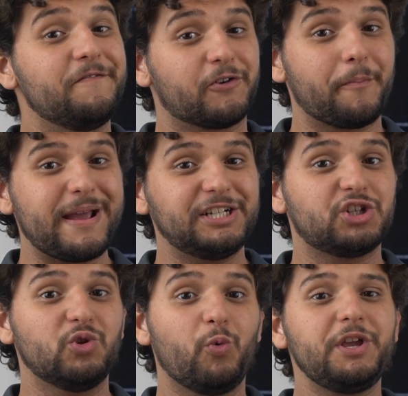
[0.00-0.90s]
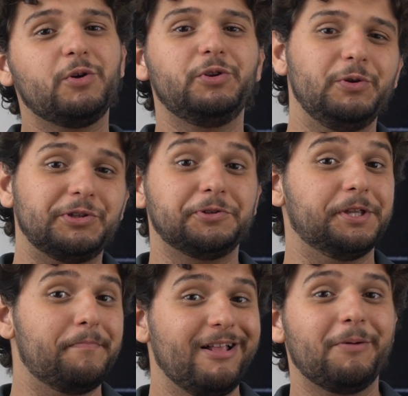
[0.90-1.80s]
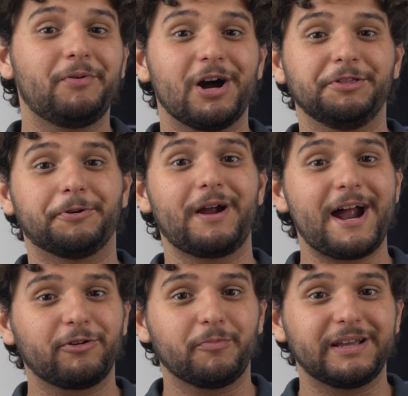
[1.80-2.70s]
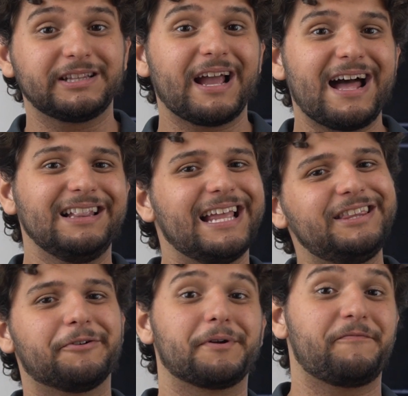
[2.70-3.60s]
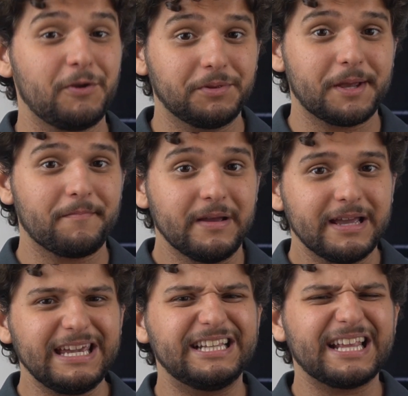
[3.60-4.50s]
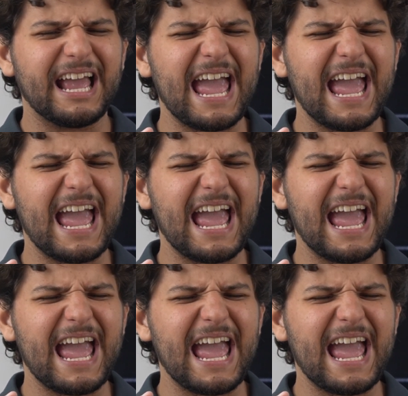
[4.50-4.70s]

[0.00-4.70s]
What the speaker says: on information we could use to develop counter-arguments and later refute them is